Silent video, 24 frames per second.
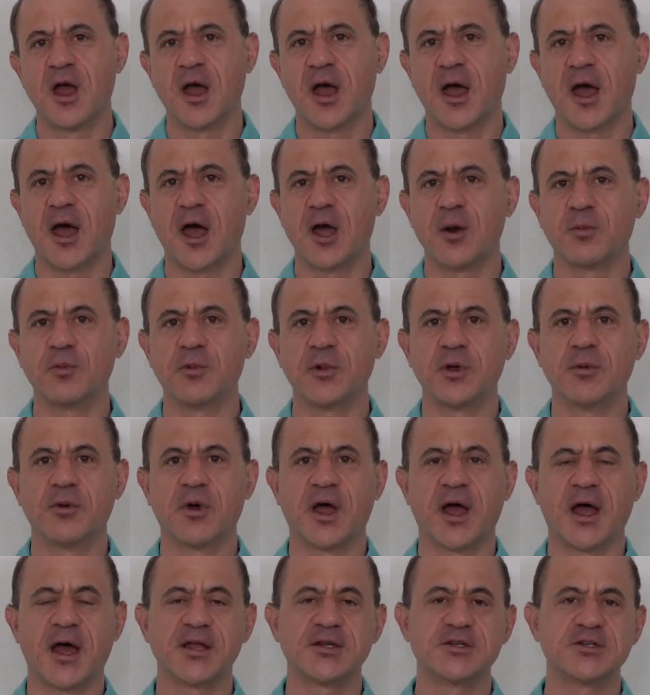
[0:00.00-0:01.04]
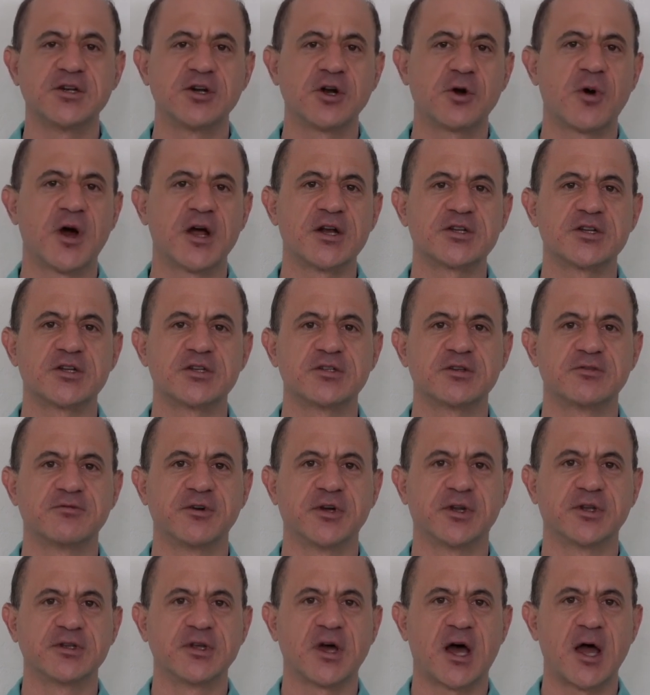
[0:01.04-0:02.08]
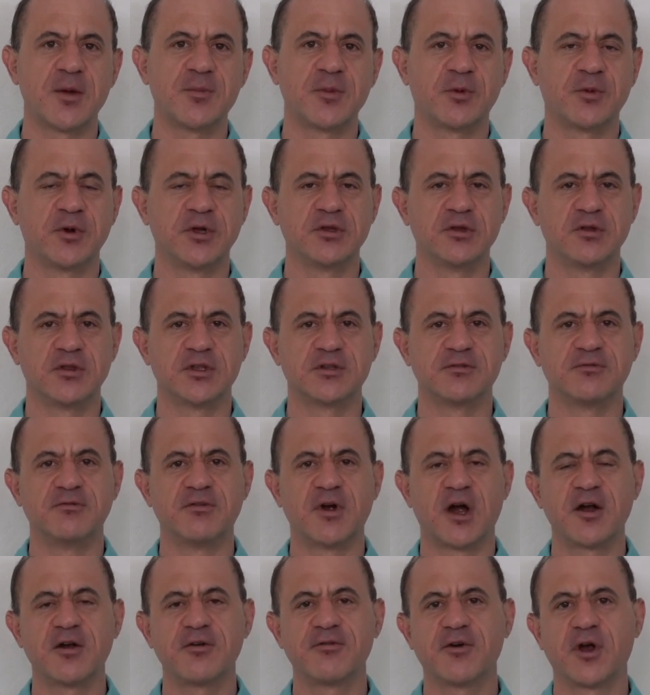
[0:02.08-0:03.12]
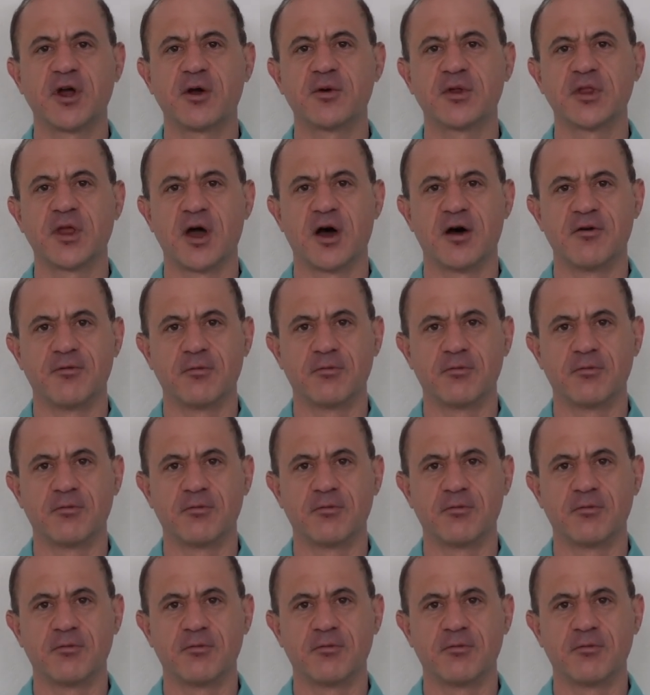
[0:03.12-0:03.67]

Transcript: and we will answer your questions in real time, and we do this very frequently,